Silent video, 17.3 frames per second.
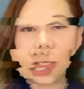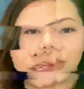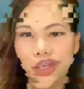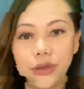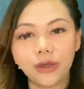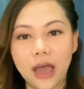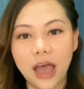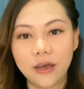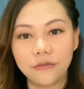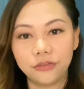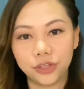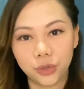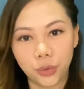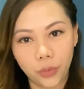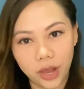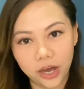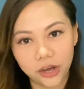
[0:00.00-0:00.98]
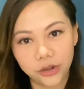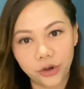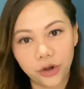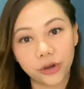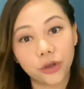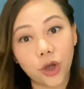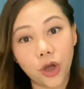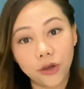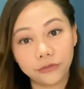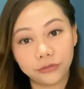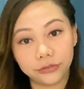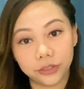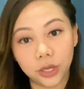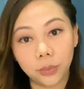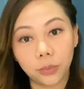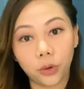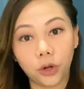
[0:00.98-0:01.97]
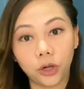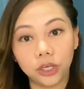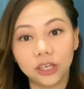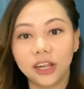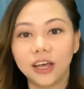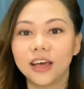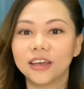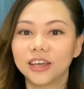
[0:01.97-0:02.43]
You have to wear your comfortable